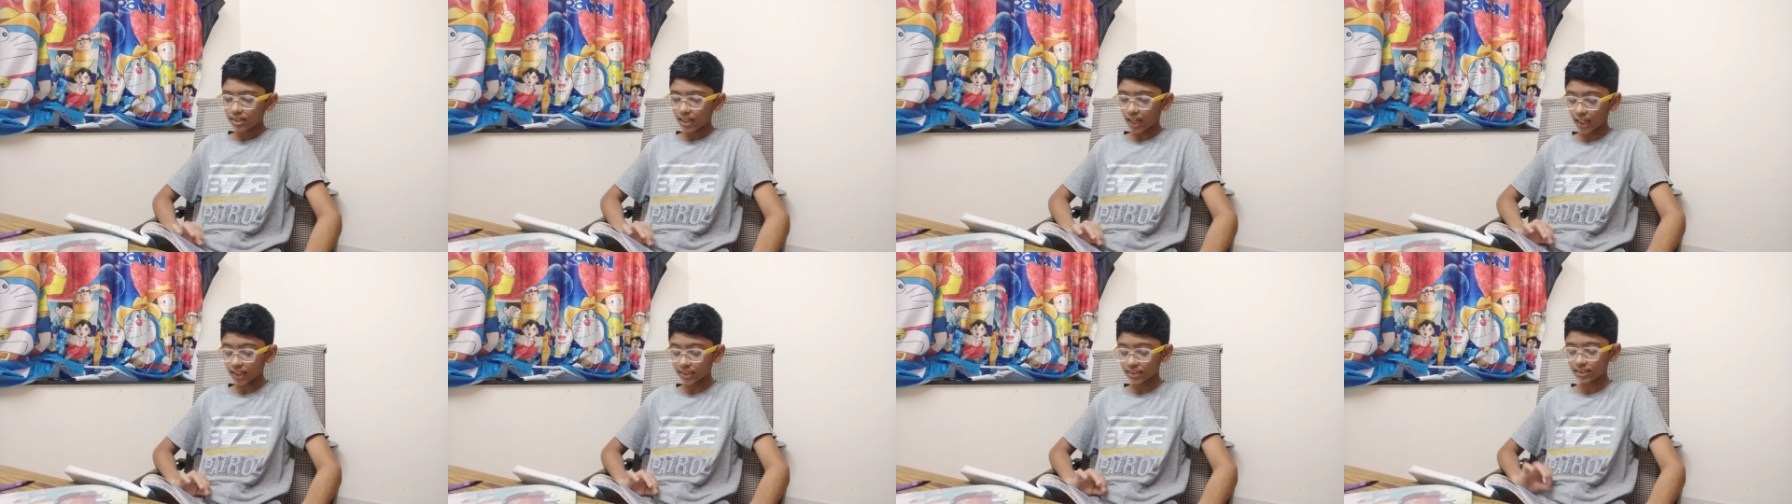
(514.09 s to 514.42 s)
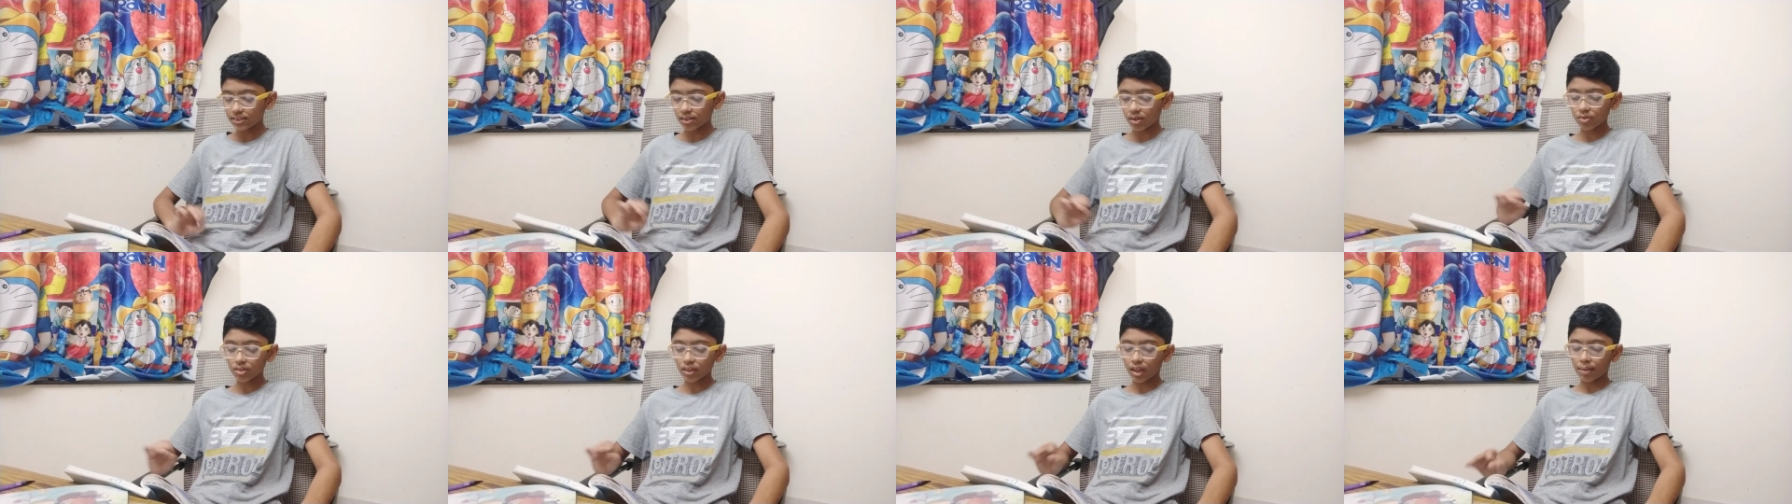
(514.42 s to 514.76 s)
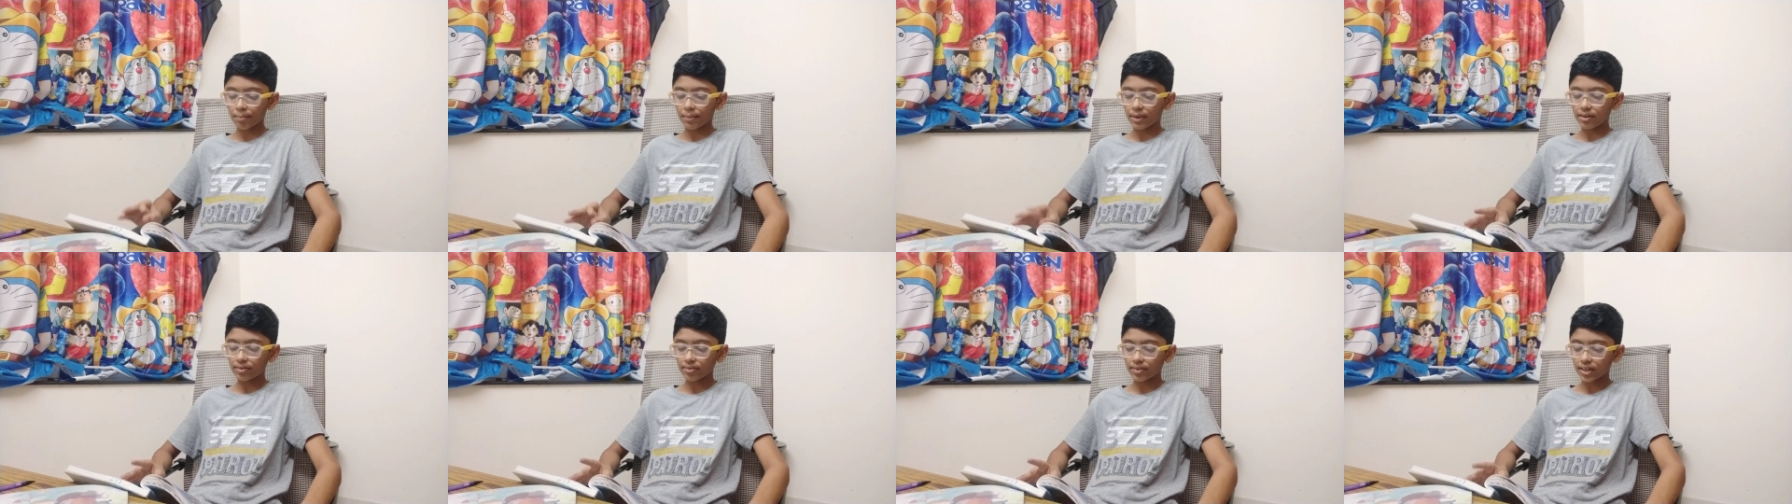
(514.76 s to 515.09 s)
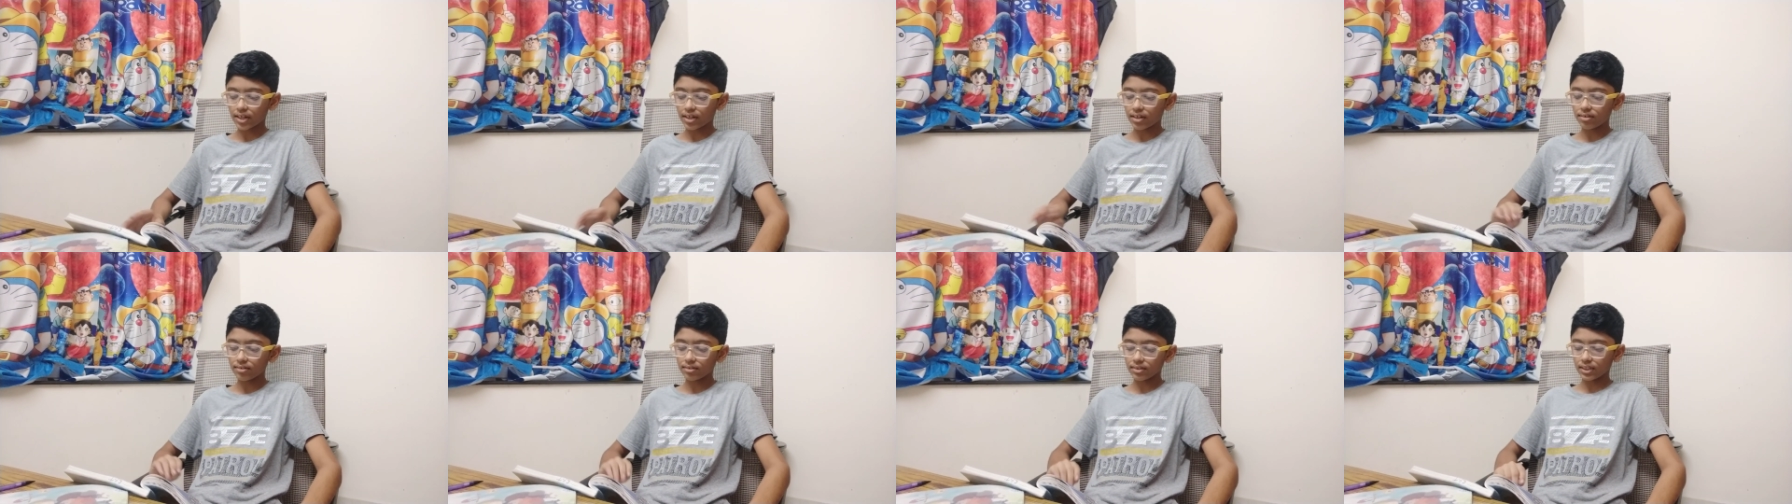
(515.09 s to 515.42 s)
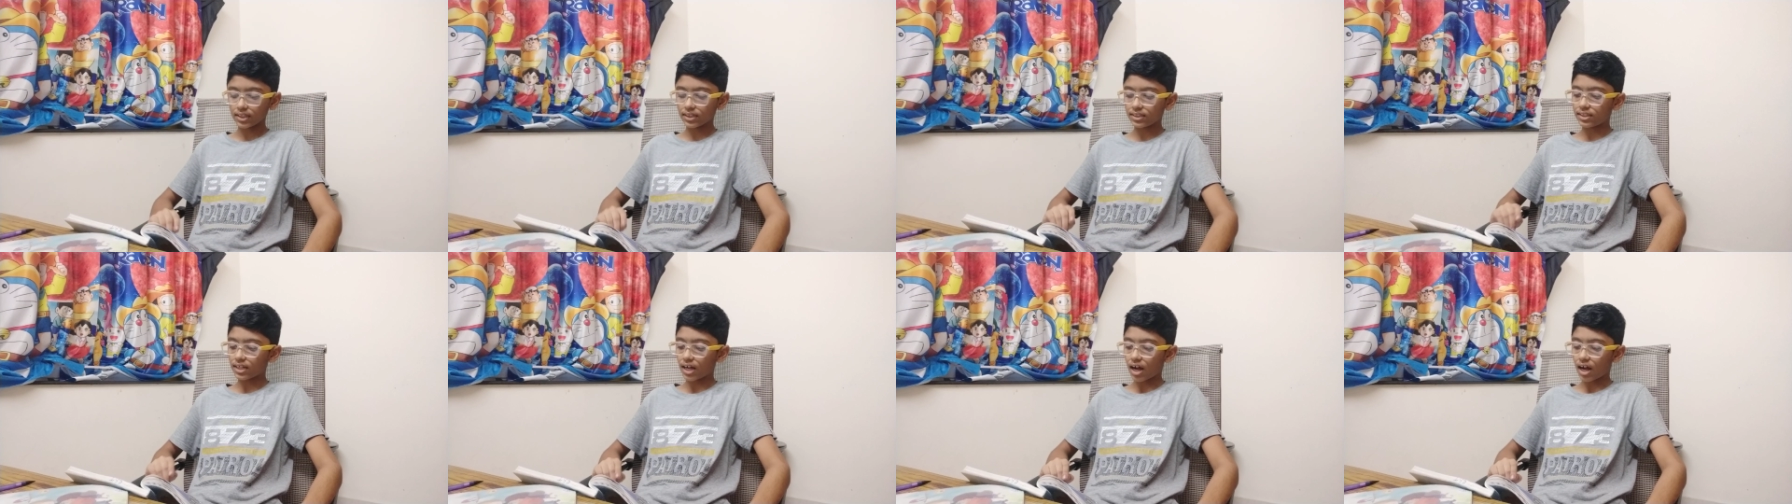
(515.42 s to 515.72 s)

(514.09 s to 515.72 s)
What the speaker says: in South America is the